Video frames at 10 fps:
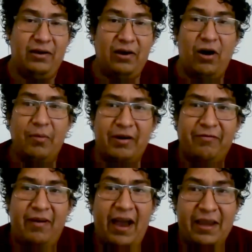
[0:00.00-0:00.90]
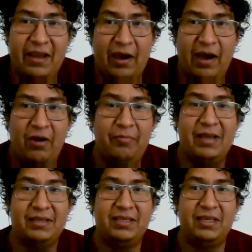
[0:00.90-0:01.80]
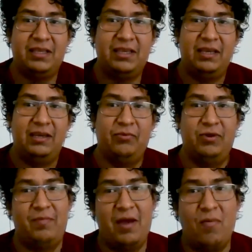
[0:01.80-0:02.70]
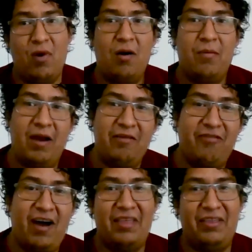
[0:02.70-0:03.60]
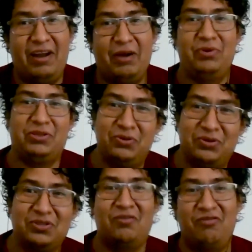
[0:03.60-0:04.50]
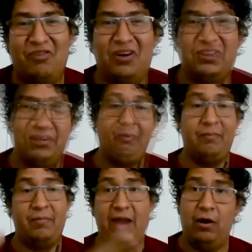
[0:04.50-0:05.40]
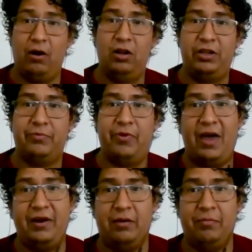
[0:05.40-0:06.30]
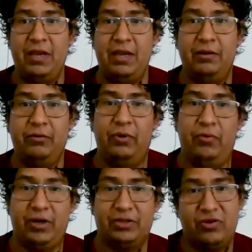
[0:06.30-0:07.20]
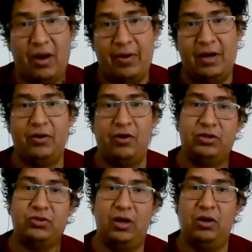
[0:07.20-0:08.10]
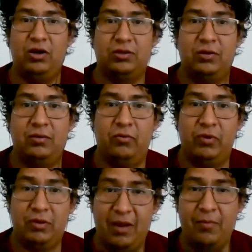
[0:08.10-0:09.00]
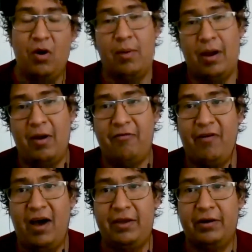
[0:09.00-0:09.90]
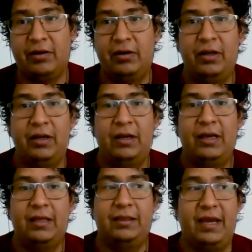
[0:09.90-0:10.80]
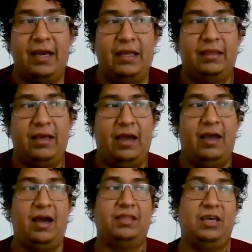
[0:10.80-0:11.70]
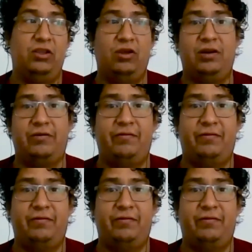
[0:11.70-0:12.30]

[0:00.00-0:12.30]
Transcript: overflying around my city with my mom, my father, and we took some photos. My older brother and me, we were traveling also a lot with my mom and my father. Then I had another